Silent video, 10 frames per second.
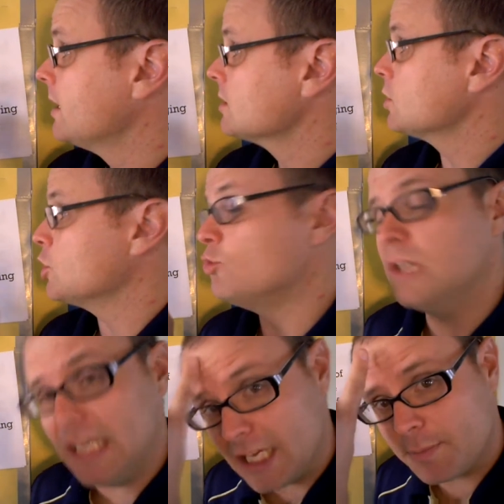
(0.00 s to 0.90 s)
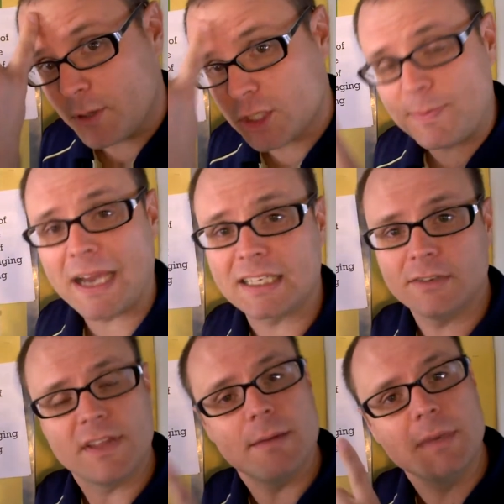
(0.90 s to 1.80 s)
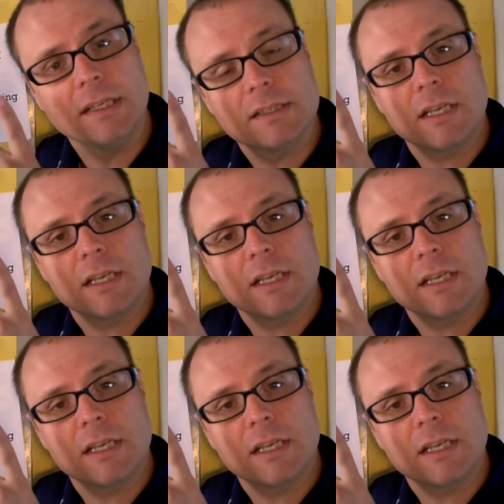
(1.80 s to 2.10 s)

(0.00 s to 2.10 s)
so unique perspective, that means